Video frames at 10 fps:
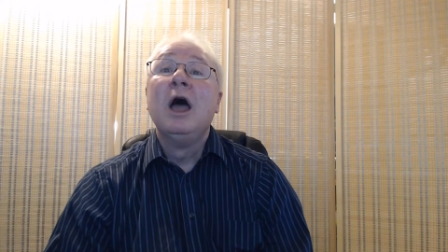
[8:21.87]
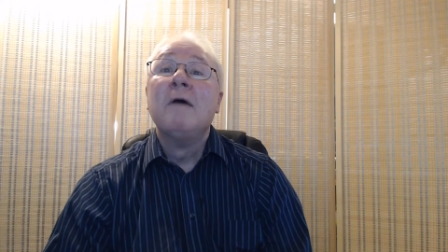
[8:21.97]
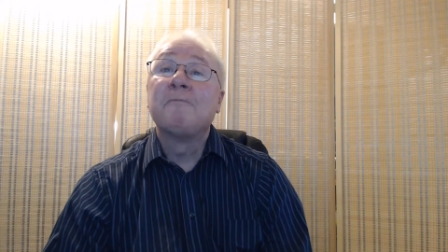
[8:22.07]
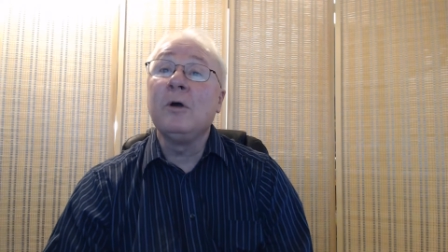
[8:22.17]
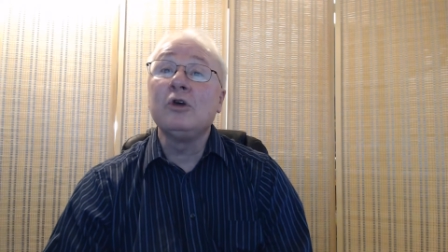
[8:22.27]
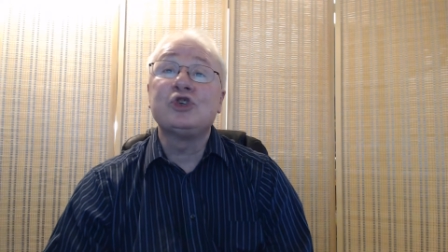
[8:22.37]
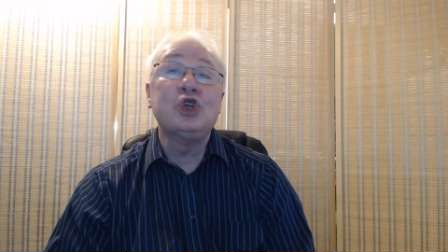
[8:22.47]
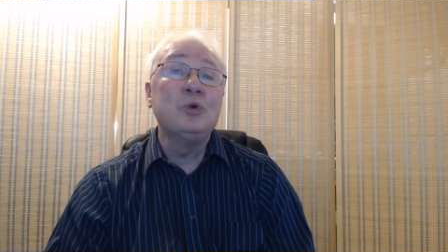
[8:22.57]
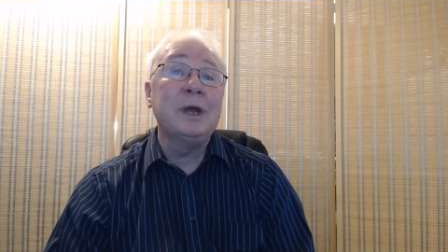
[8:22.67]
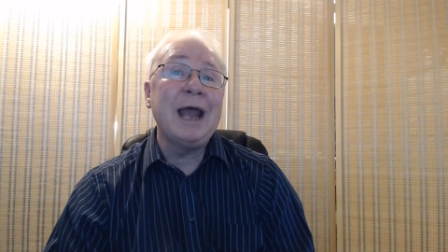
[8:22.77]
First,
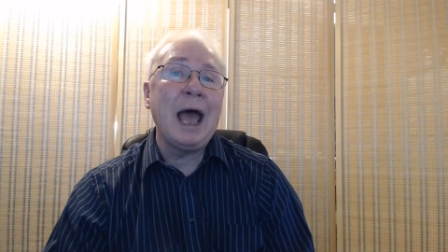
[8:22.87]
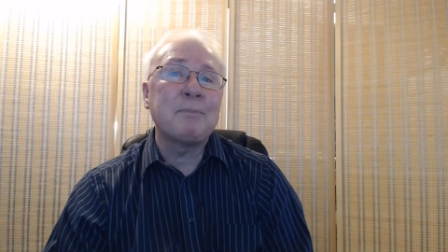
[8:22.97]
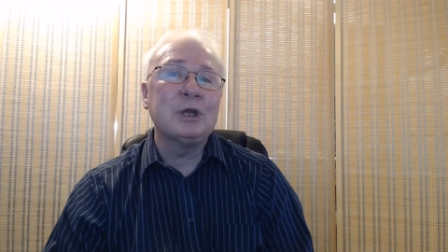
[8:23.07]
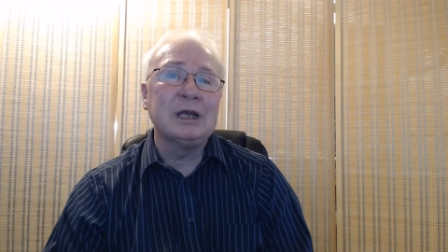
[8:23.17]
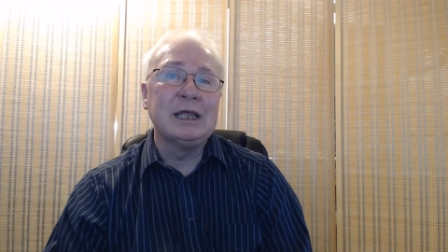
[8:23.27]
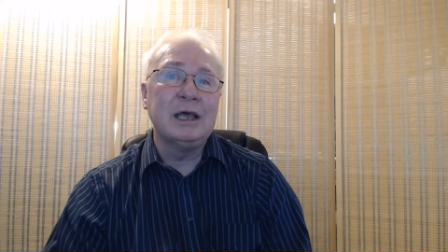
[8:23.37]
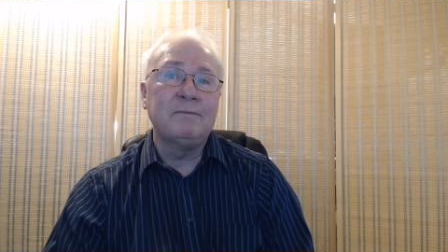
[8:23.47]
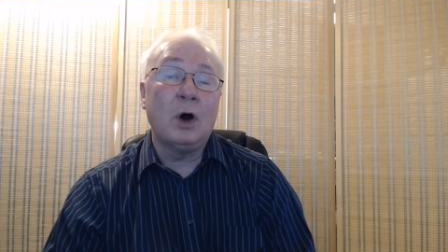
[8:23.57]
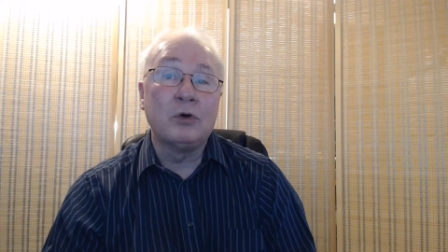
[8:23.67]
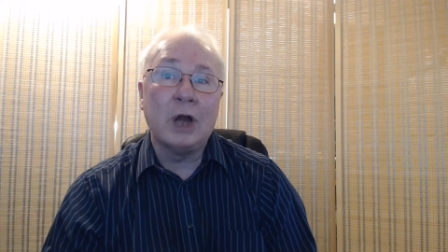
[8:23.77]
you would have to
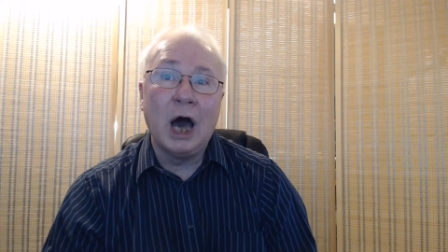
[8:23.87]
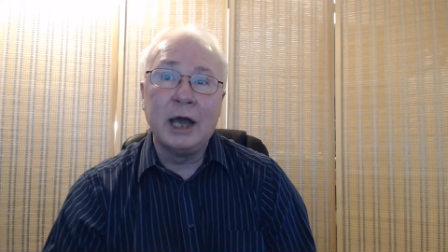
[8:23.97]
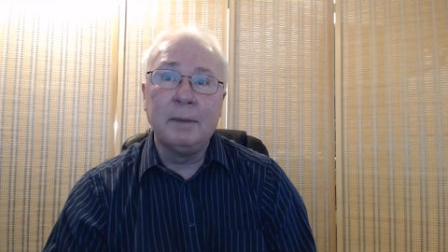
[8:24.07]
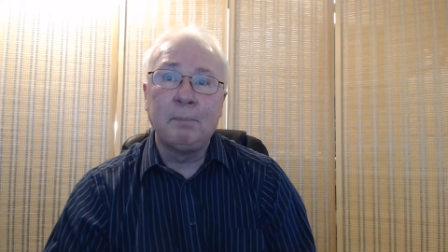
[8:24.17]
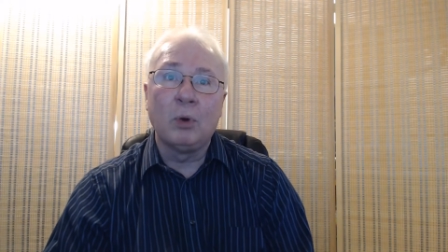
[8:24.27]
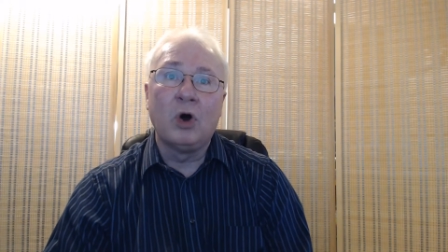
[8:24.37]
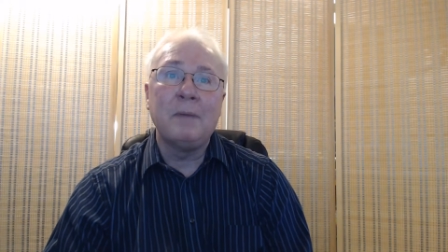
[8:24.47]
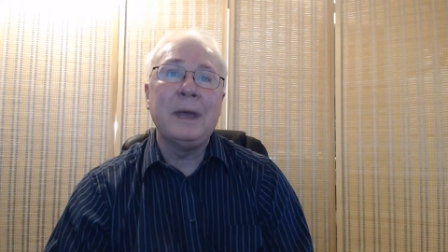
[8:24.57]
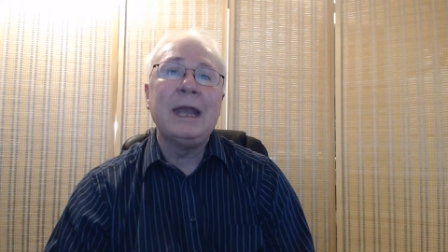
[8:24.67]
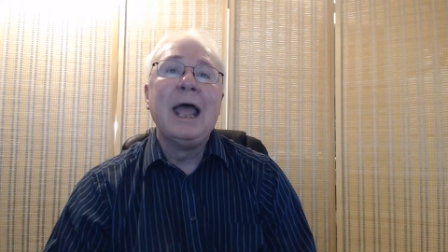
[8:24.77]
live on
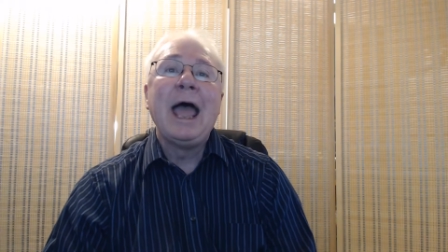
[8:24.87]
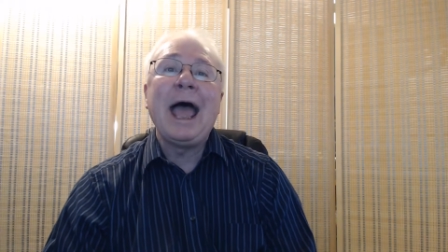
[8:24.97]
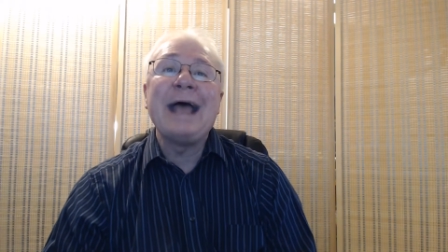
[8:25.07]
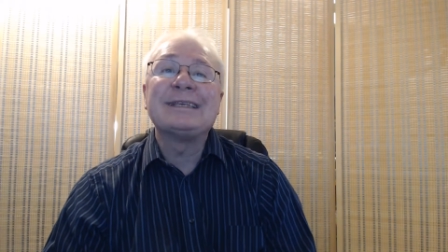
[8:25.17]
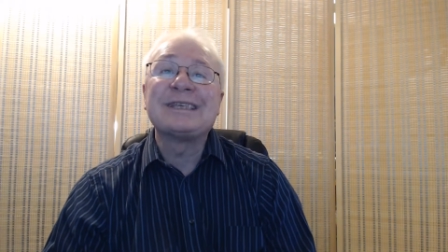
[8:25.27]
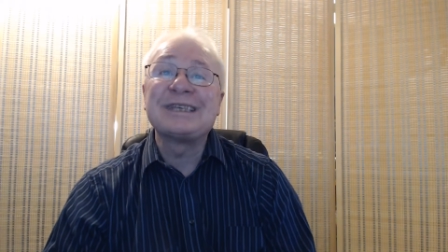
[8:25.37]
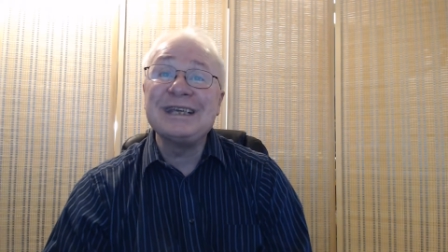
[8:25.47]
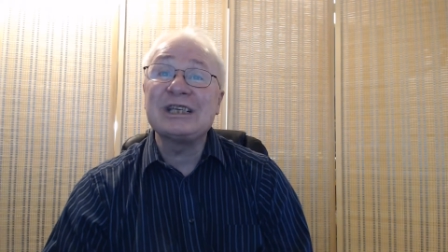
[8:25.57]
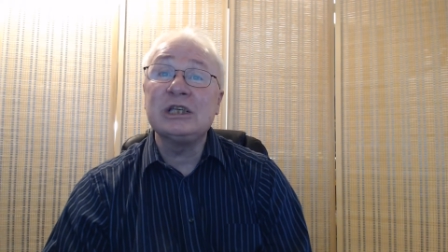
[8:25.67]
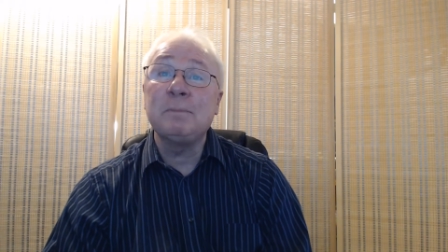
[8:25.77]
unemployment at
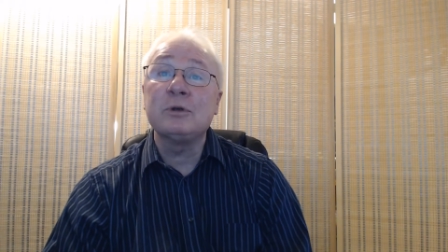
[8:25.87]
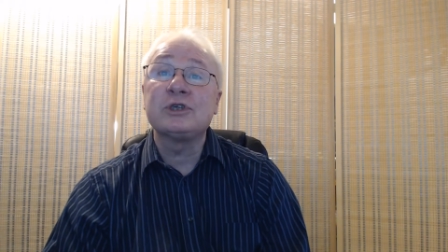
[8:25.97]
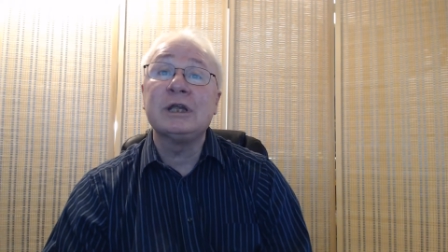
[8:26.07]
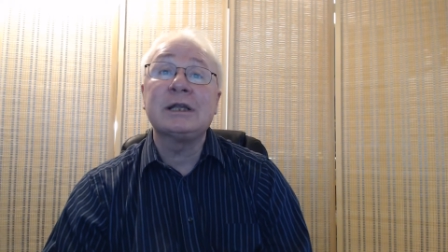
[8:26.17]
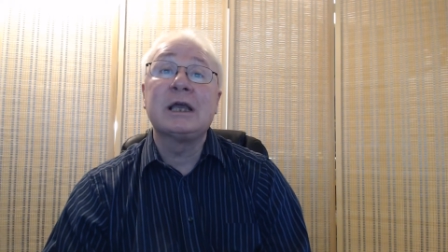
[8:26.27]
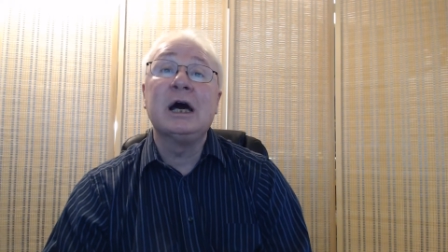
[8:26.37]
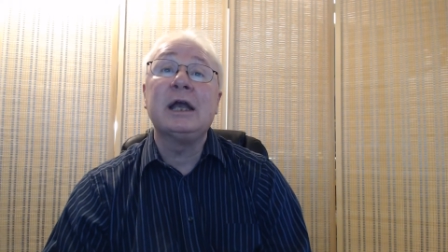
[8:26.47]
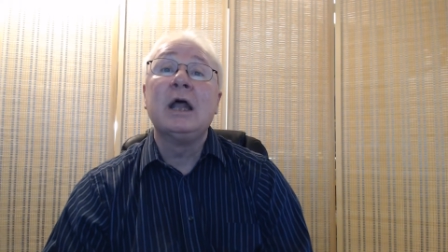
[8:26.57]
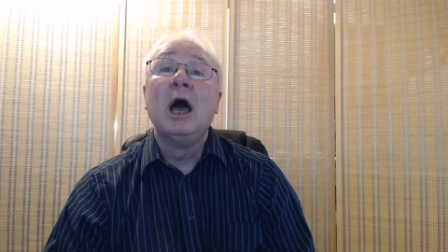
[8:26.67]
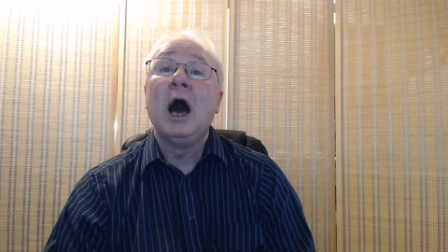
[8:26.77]
60%
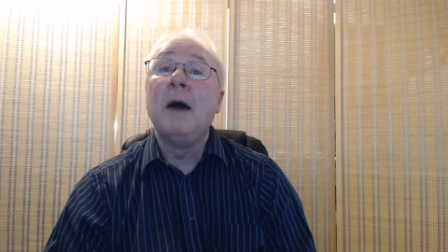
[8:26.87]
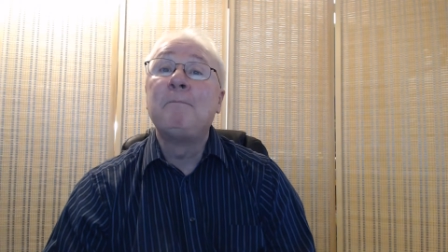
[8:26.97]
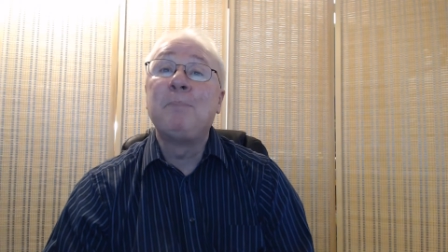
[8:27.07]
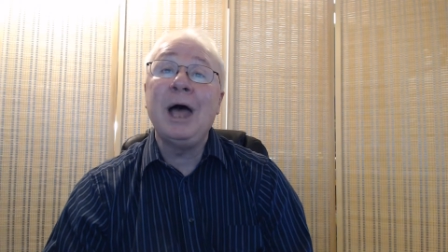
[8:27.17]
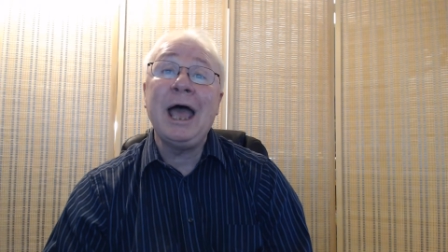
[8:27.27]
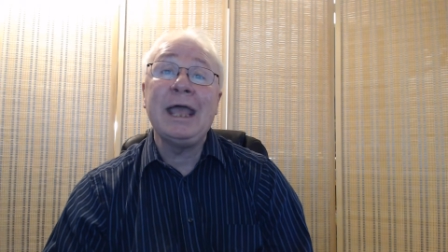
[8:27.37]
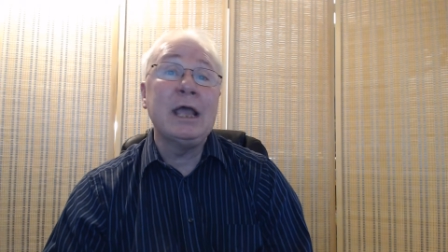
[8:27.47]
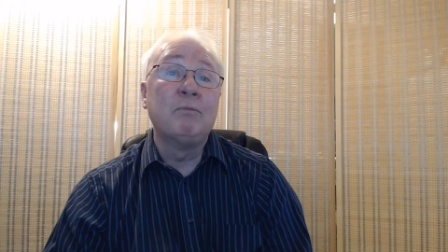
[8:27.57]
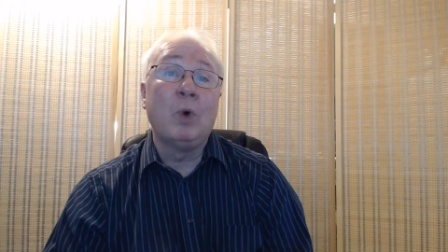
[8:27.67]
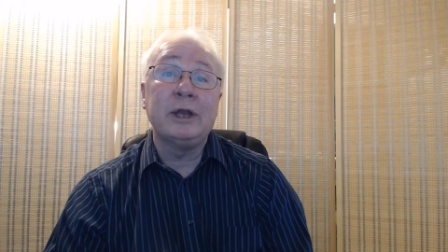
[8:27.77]
cut of pay
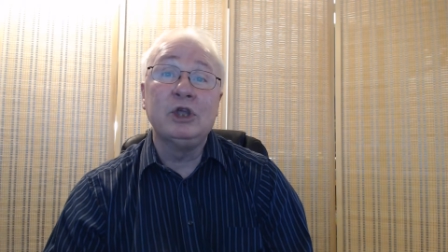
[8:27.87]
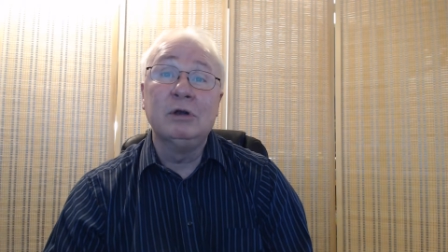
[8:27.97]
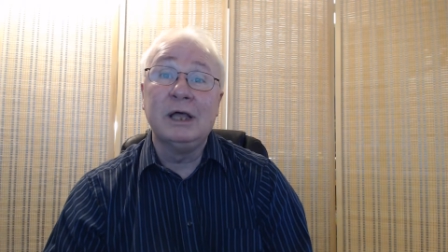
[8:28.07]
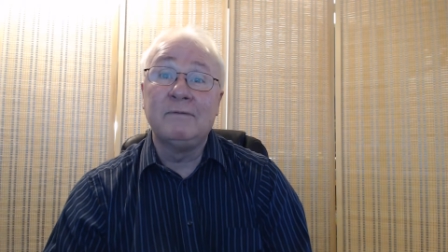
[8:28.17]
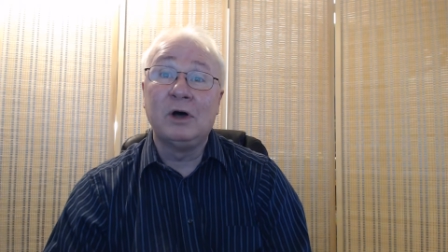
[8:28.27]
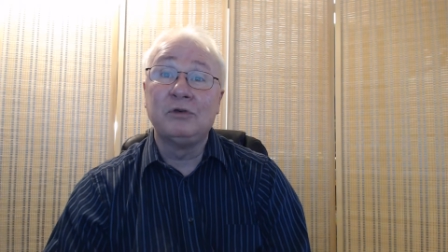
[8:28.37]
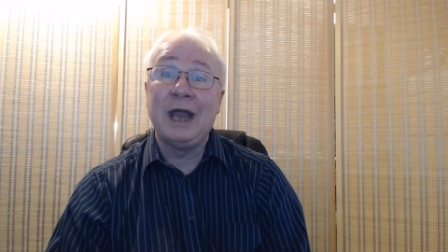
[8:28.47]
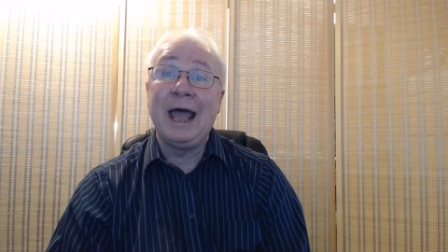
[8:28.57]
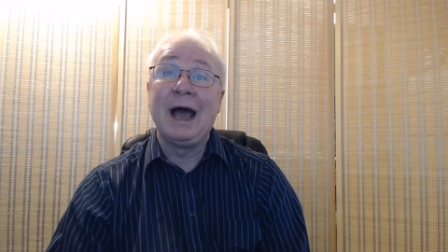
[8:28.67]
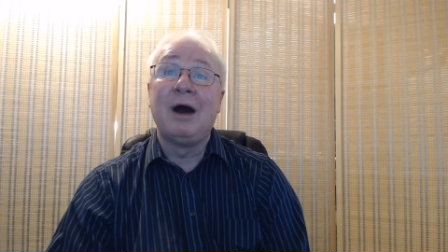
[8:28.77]
of what you live on
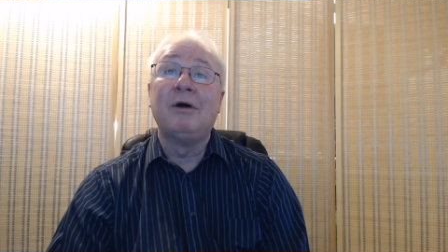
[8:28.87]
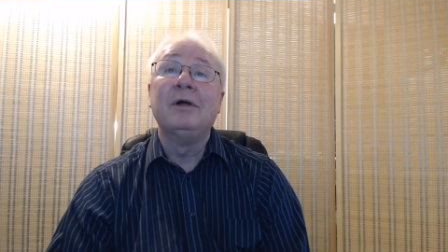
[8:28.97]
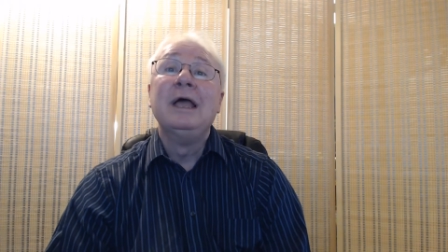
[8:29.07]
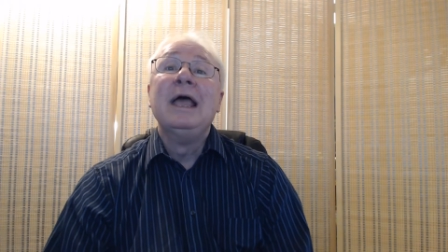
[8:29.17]
now.